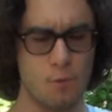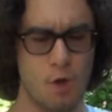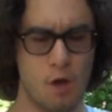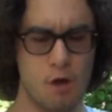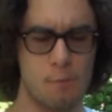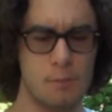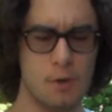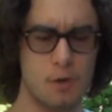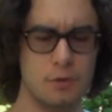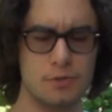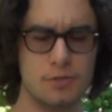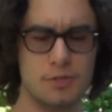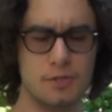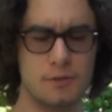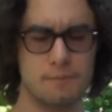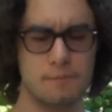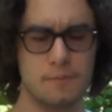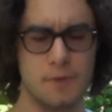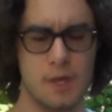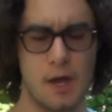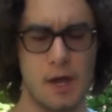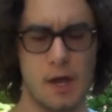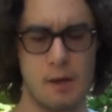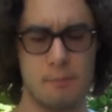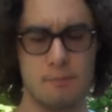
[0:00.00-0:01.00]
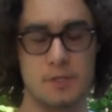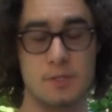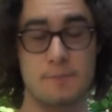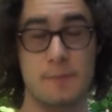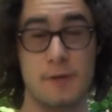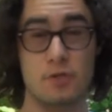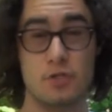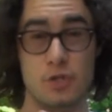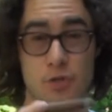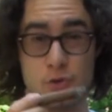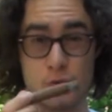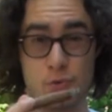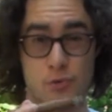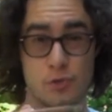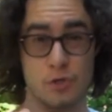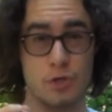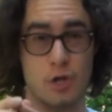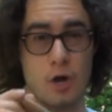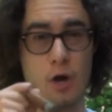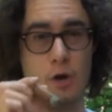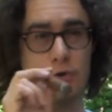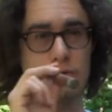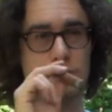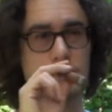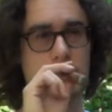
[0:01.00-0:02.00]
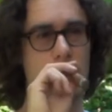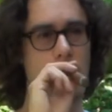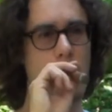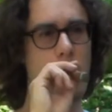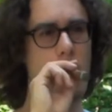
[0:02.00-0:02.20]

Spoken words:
almost, especially through the nose.